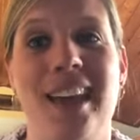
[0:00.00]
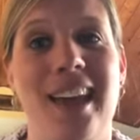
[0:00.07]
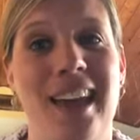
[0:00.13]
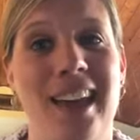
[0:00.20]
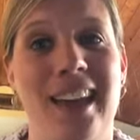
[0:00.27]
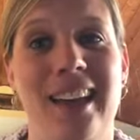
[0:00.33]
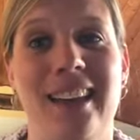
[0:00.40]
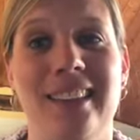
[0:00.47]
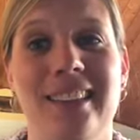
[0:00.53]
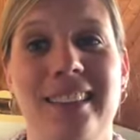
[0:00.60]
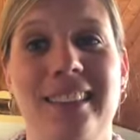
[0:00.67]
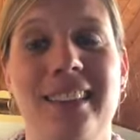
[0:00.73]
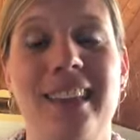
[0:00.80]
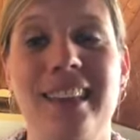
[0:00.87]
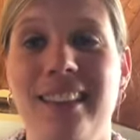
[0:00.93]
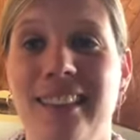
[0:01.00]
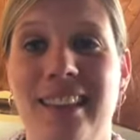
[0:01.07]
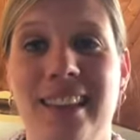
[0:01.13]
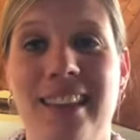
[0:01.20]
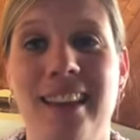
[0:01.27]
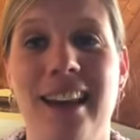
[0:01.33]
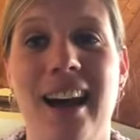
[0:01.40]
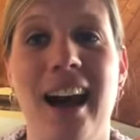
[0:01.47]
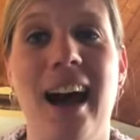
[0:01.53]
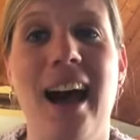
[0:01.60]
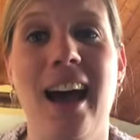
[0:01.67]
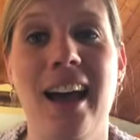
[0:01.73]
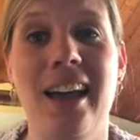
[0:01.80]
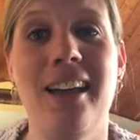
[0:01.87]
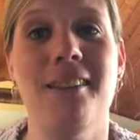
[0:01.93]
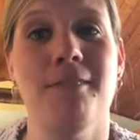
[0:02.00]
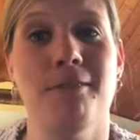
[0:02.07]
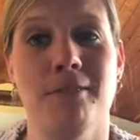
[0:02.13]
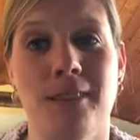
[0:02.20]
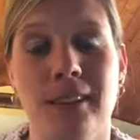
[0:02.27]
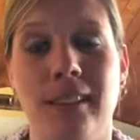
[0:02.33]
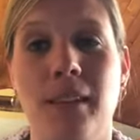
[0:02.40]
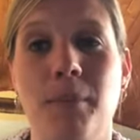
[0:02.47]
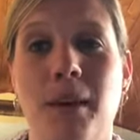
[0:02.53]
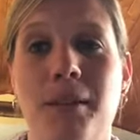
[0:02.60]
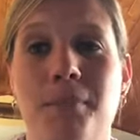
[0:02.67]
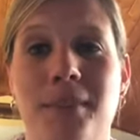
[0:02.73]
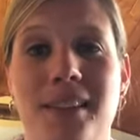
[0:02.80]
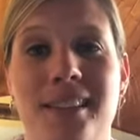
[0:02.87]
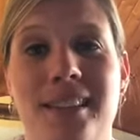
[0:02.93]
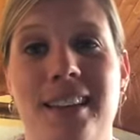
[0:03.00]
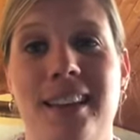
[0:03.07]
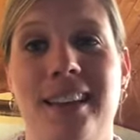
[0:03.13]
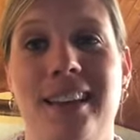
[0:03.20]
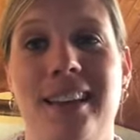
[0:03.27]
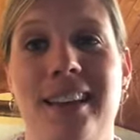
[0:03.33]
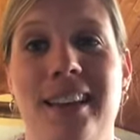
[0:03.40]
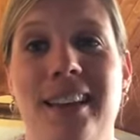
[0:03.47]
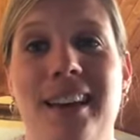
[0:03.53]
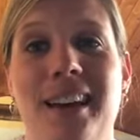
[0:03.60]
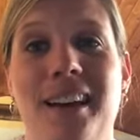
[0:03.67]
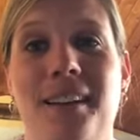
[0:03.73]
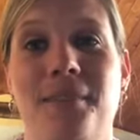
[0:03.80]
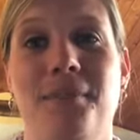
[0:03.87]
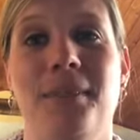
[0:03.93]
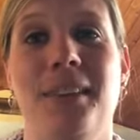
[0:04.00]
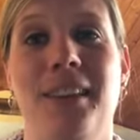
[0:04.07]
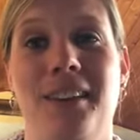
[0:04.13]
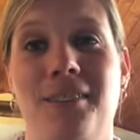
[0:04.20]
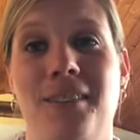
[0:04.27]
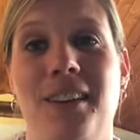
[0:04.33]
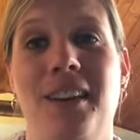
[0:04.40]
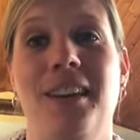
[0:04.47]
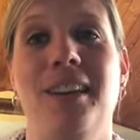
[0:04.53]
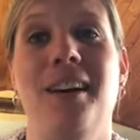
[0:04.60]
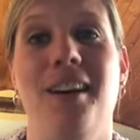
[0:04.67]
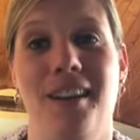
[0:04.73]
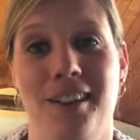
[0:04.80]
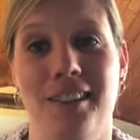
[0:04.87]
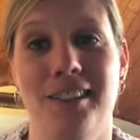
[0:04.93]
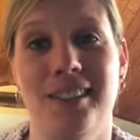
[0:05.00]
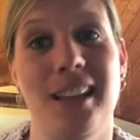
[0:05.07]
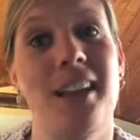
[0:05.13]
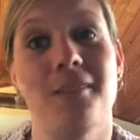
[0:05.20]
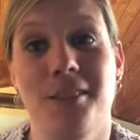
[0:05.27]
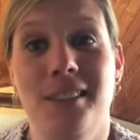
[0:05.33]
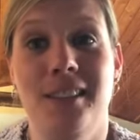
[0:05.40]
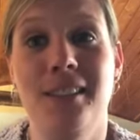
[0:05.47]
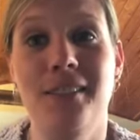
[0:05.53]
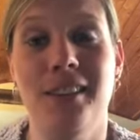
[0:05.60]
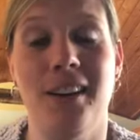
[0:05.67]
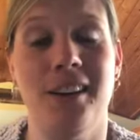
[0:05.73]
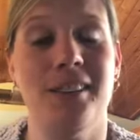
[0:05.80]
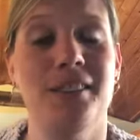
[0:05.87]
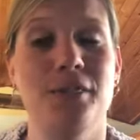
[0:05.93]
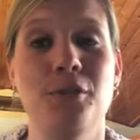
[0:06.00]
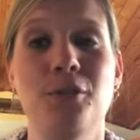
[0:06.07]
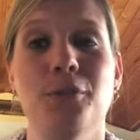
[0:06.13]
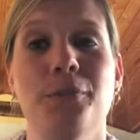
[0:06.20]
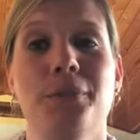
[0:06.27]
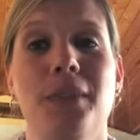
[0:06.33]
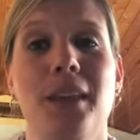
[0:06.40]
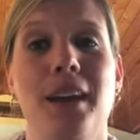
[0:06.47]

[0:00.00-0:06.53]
And lately, I have really been missing giving hugs and receiving hugs too.